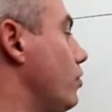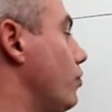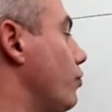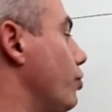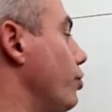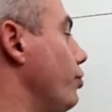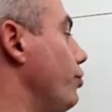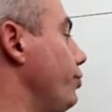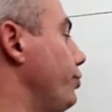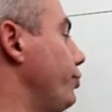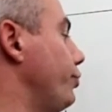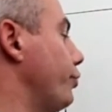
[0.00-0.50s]

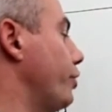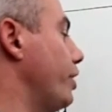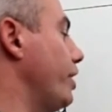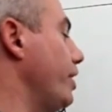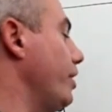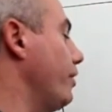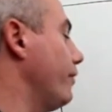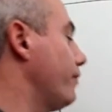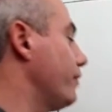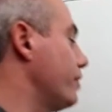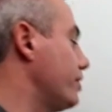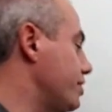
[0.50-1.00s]
root 3
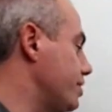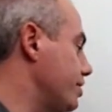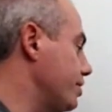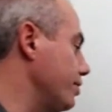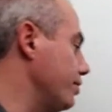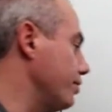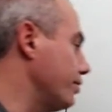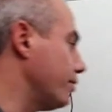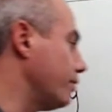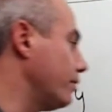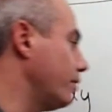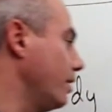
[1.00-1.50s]
over
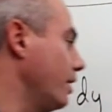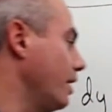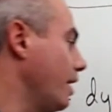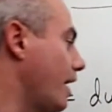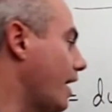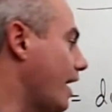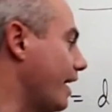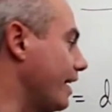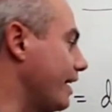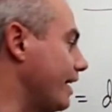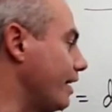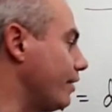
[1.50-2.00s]
2,
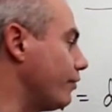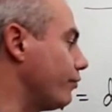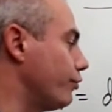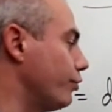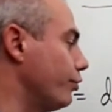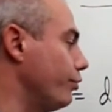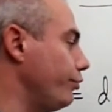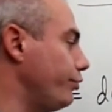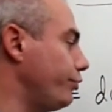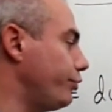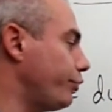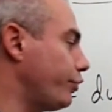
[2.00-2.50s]
I get
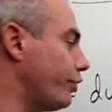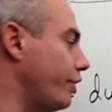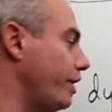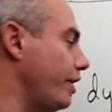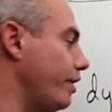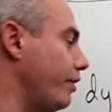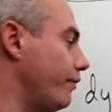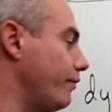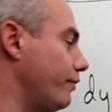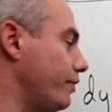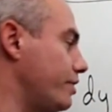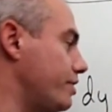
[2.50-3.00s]
root
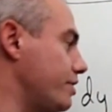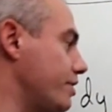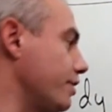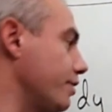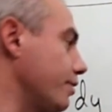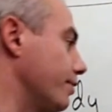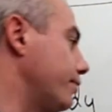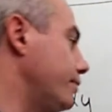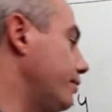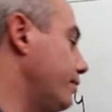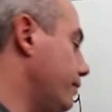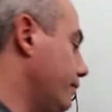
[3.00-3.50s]
3 over
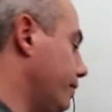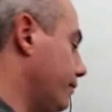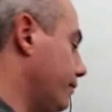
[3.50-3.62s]
2